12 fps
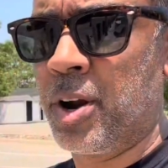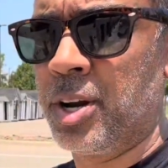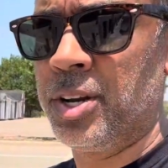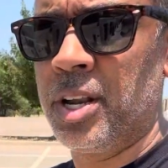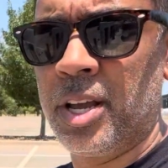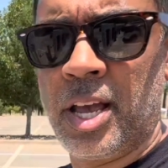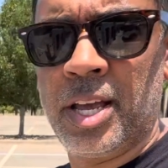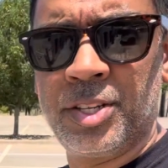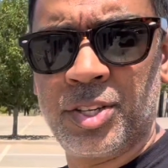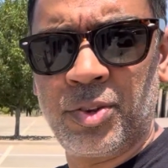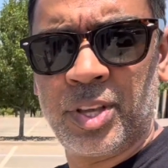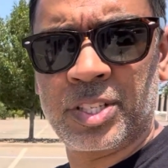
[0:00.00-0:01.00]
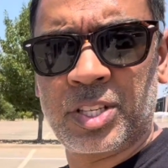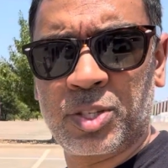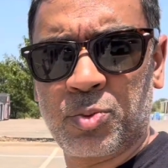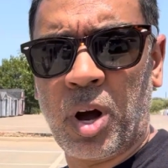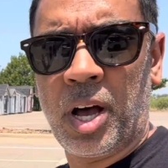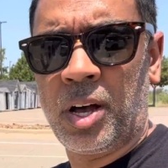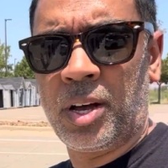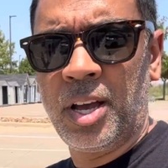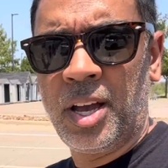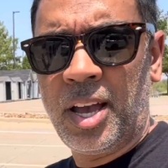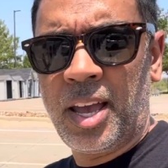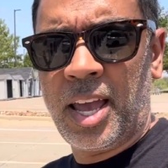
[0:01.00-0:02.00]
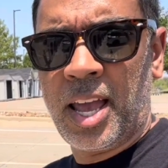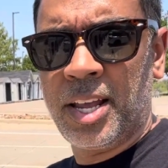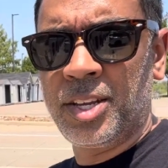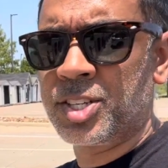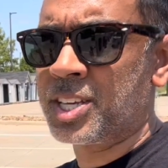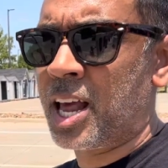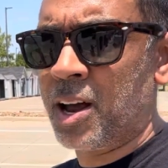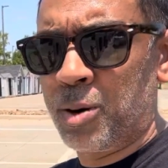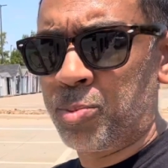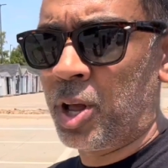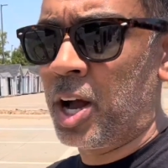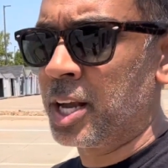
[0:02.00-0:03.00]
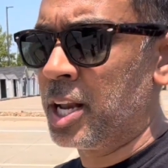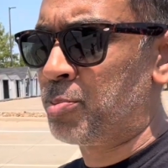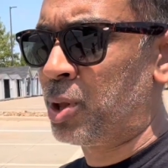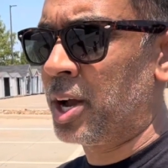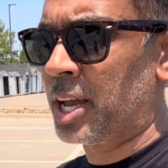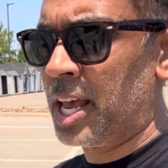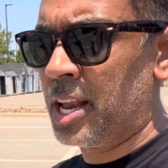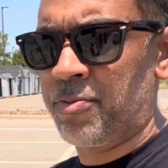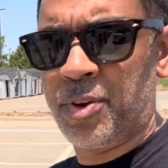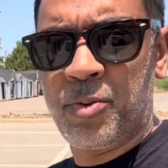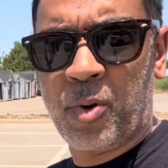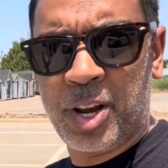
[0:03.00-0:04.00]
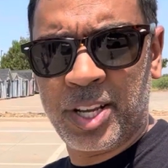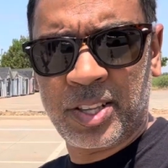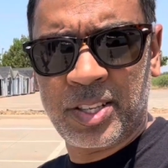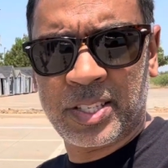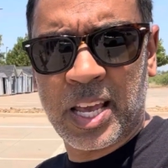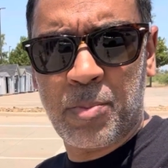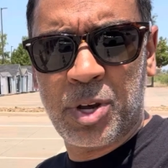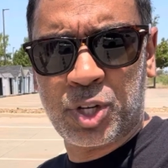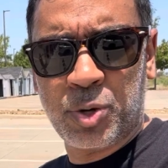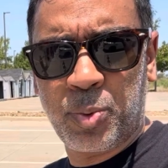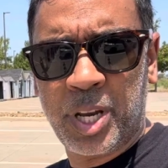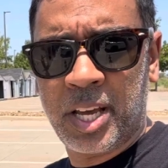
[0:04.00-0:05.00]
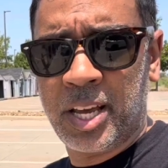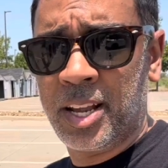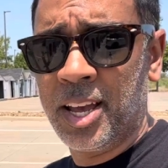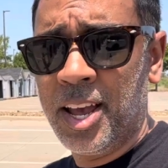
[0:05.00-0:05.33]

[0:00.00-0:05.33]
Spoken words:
and do this as well. And you just got to unplug and plug in if you run into the same issue we did.